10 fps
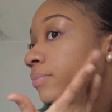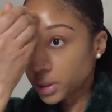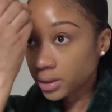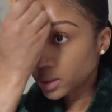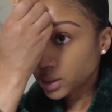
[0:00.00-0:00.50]

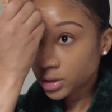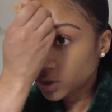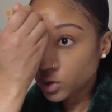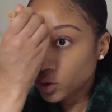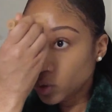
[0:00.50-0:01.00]
And then I
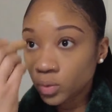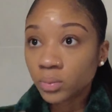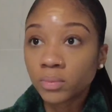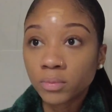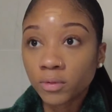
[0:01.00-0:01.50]
just do
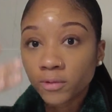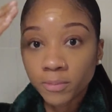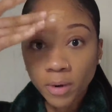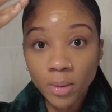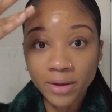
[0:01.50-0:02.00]

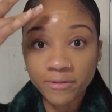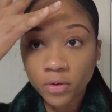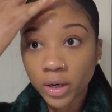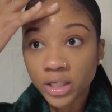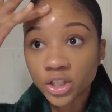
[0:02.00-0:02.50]
on my
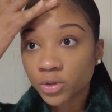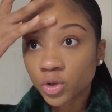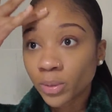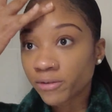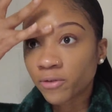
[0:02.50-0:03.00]
fore I just
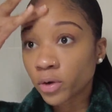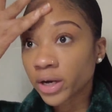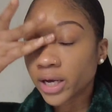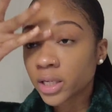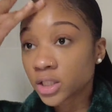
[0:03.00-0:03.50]
do my
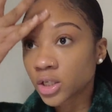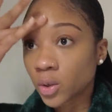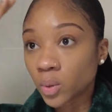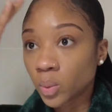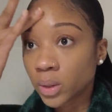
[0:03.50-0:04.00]
forehead
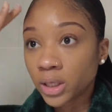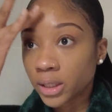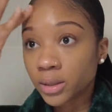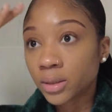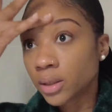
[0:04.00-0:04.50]
so
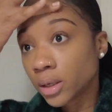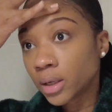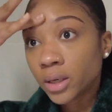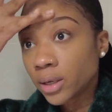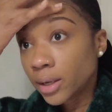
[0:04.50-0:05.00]
it
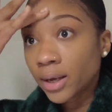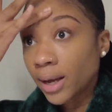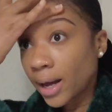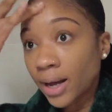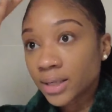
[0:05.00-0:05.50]

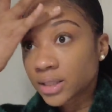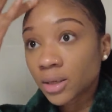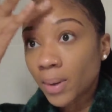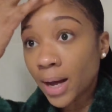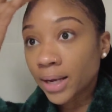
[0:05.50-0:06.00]
has
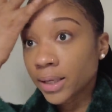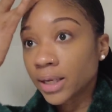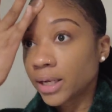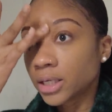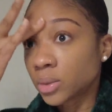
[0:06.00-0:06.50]
some
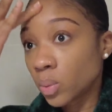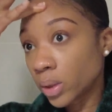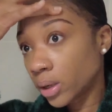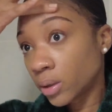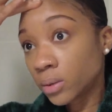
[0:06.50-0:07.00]
highlight as
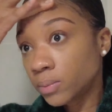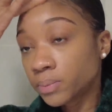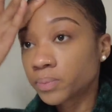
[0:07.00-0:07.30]
well.